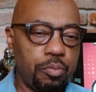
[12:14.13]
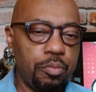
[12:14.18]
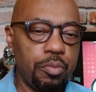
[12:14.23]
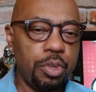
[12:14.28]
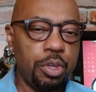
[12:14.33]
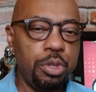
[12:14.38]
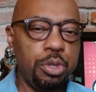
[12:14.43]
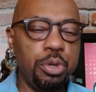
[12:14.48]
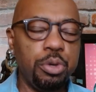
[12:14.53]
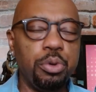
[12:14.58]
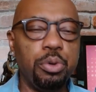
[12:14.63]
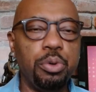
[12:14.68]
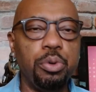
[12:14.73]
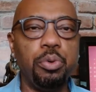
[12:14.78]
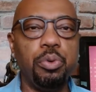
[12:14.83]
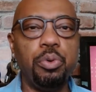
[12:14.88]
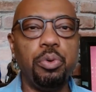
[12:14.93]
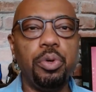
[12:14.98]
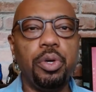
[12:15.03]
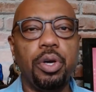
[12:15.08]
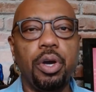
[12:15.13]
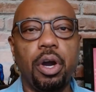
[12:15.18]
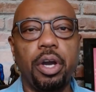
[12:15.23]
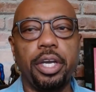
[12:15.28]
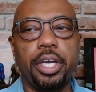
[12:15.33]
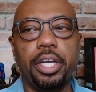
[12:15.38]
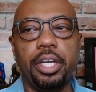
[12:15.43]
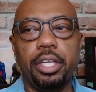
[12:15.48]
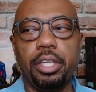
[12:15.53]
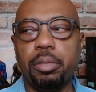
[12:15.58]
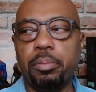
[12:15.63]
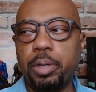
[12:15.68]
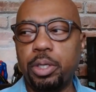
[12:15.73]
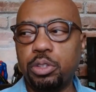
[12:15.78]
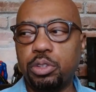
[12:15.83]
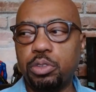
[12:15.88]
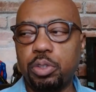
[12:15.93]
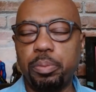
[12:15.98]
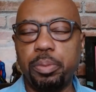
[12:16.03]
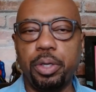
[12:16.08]
you are getting the
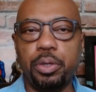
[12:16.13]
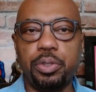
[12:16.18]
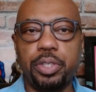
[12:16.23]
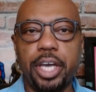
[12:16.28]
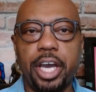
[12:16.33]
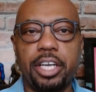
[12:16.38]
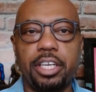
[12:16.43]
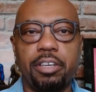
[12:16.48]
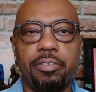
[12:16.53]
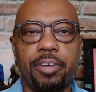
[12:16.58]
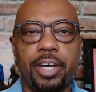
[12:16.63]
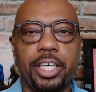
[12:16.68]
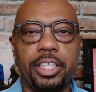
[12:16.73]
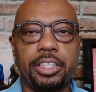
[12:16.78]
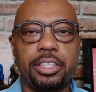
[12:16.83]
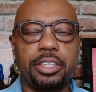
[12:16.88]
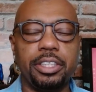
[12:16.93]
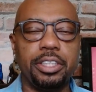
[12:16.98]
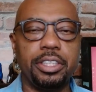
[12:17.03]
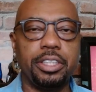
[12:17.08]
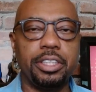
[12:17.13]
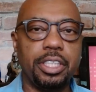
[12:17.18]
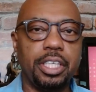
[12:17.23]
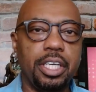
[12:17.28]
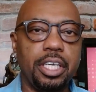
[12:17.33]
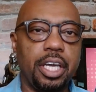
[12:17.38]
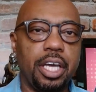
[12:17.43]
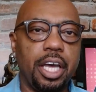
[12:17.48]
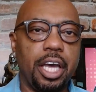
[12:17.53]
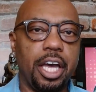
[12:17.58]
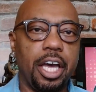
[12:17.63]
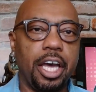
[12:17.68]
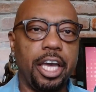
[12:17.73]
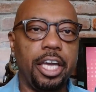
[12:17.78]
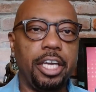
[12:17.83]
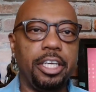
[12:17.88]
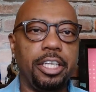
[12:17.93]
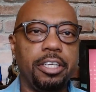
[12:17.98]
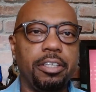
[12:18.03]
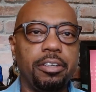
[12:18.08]
most from your tech devices uh,
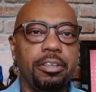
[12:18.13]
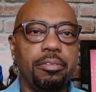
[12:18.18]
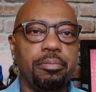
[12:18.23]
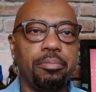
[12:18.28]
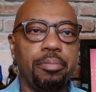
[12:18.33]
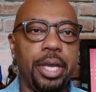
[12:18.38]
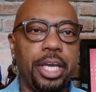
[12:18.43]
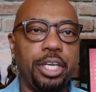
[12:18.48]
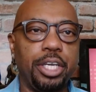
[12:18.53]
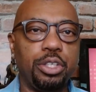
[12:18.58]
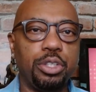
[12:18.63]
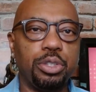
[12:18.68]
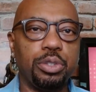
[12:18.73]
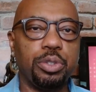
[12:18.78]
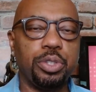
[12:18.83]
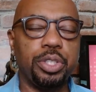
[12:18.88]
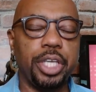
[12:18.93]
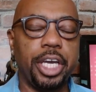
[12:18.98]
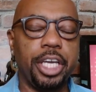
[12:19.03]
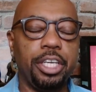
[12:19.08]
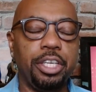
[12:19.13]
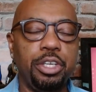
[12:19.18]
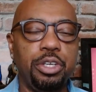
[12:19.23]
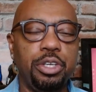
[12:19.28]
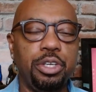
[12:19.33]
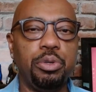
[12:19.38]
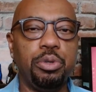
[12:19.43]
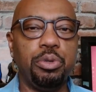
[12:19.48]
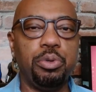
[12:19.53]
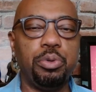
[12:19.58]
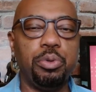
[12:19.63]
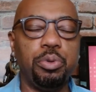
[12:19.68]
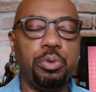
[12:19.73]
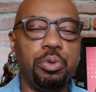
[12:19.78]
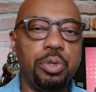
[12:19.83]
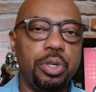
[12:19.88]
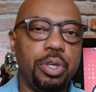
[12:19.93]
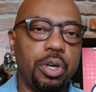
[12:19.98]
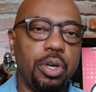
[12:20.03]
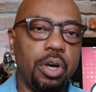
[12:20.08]
and making sure that you
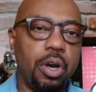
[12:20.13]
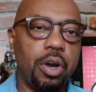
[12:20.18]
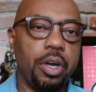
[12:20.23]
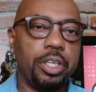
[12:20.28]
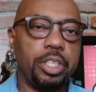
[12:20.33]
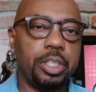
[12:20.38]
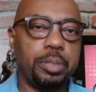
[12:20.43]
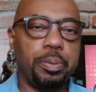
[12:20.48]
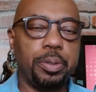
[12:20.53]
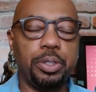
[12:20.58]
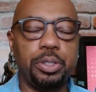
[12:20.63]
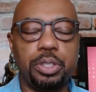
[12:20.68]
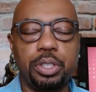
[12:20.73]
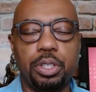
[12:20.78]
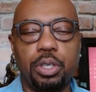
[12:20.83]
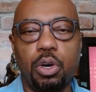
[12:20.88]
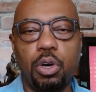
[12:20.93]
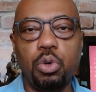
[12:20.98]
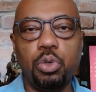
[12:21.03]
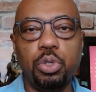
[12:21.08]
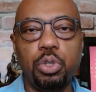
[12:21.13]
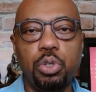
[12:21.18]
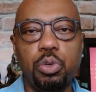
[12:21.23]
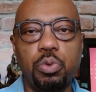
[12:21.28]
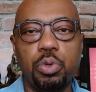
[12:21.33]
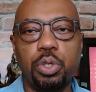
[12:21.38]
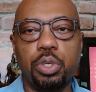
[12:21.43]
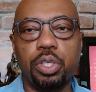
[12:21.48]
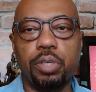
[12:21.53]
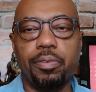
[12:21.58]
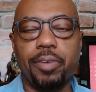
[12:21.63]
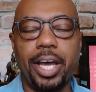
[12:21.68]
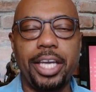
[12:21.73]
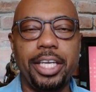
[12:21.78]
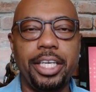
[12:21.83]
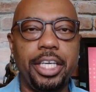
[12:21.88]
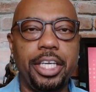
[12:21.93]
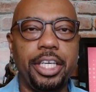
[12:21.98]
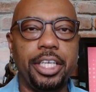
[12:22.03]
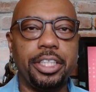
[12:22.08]
are experiencing a whole new world of
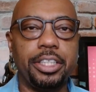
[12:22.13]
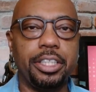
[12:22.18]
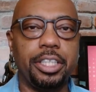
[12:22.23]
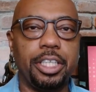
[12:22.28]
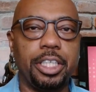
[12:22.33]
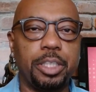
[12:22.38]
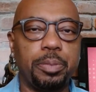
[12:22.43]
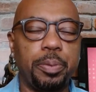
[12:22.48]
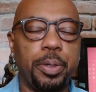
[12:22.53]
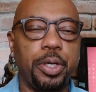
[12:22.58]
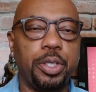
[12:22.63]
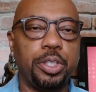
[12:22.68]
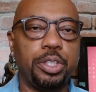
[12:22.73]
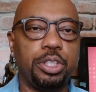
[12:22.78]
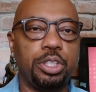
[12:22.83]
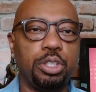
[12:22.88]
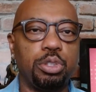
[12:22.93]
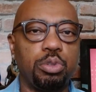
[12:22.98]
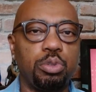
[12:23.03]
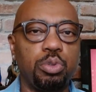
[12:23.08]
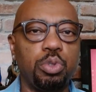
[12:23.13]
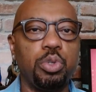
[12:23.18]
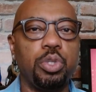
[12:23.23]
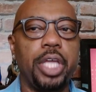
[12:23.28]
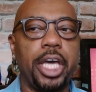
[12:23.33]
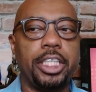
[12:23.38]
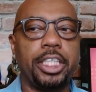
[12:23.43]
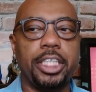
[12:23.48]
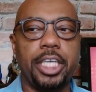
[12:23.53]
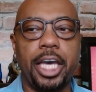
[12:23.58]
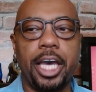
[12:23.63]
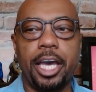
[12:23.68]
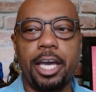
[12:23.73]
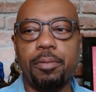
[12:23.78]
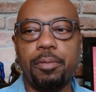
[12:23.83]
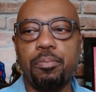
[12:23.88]
ideas and experiences through that tech.